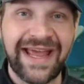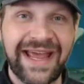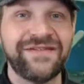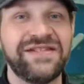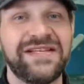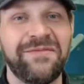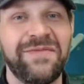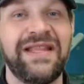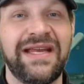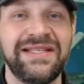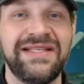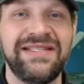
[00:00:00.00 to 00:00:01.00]
they have something
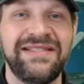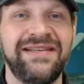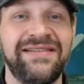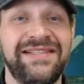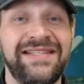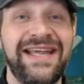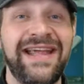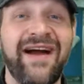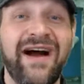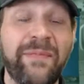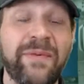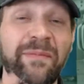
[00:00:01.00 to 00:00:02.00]
that is sitting
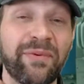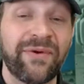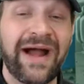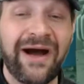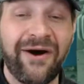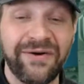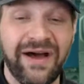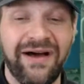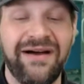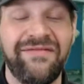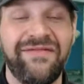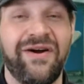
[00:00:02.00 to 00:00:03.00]
up proud
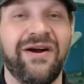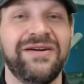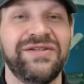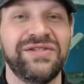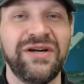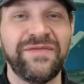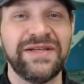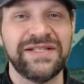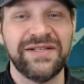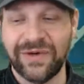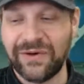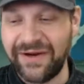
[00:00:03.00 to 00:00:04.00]
of our
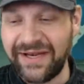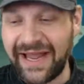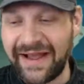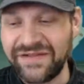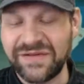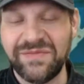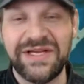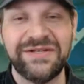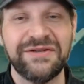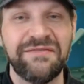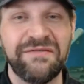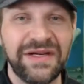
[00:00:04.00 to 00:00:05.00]
surface, that we're going to have some
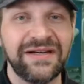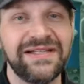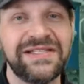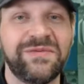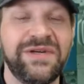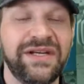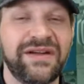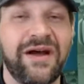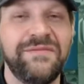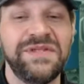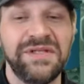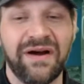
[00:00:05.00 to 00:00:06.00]
interference when it
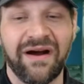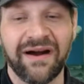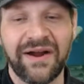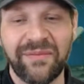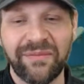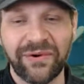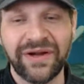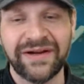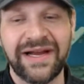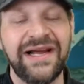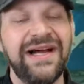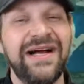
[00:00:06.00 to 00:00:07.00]
comes to our
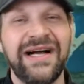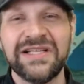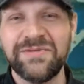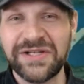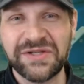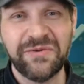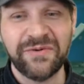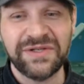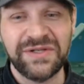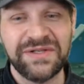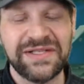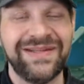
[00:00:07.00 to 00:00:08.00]
embroidery, especially when
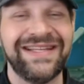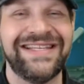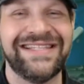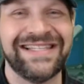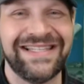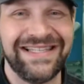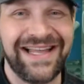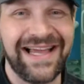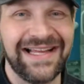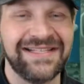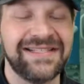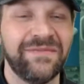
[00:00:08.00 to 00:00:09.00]
we're doing something that is
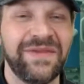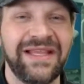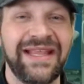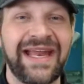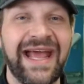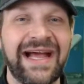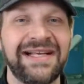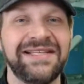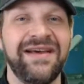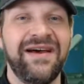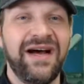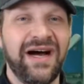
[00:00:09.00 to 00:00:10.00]
light, something that
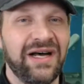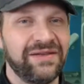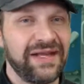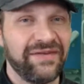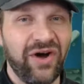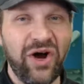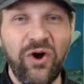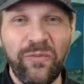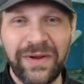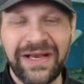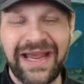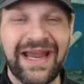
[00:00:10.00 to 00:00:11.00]
has a lot of
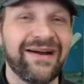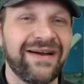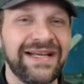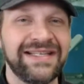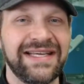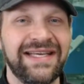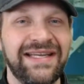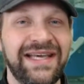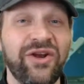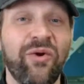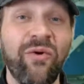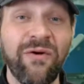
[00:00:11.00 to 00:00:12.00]
open areas in
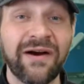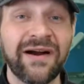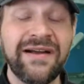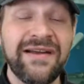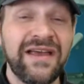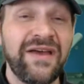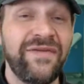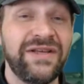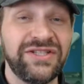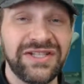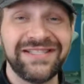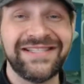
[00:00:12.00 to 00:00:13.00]
it, or if
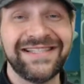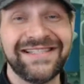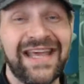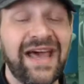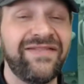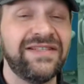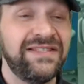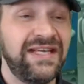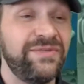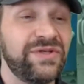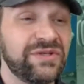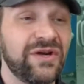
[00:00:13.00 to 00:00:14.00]
it just doesn't have a
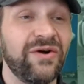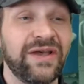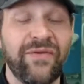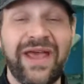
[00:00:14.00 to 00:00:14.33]
deep stroke.